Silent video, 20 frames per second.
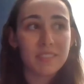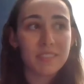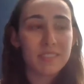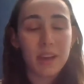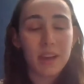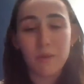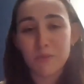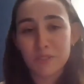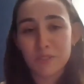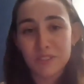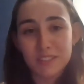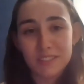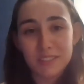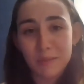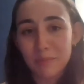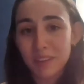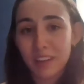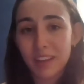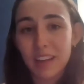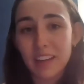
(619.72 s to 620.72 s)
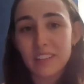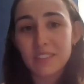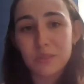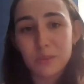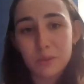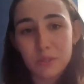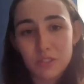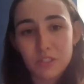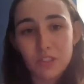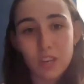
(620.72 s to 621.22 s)
that was just something I had
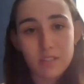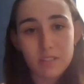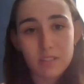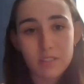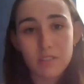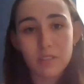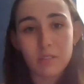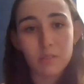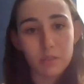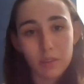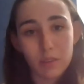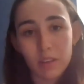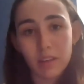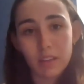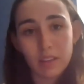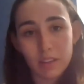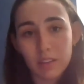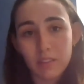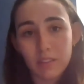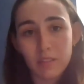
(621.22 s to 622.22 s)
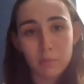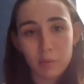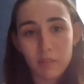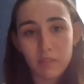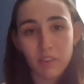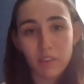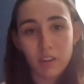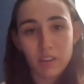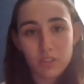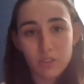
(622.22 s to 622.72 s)
to adjust to, like in the
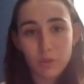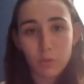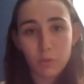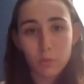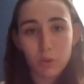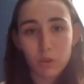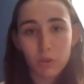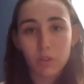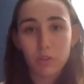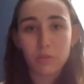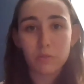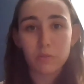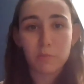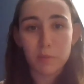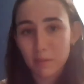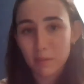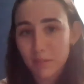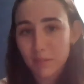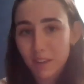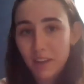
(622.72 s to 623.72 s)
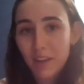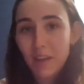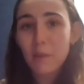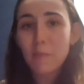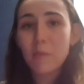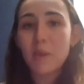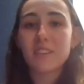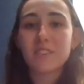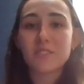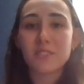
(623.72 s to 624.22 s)
professional world, being
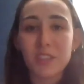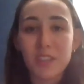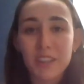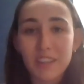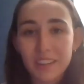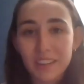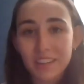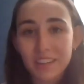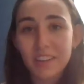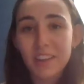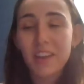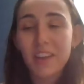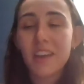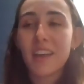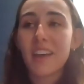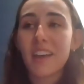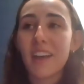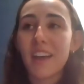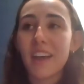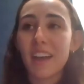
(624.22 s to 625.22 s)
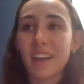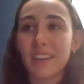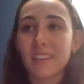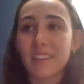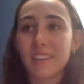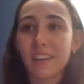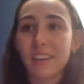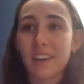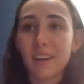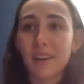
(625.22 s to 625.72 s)
patient
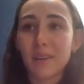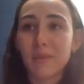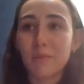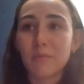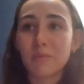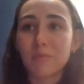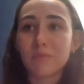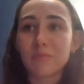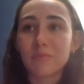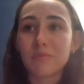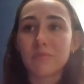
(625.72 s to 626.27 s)
and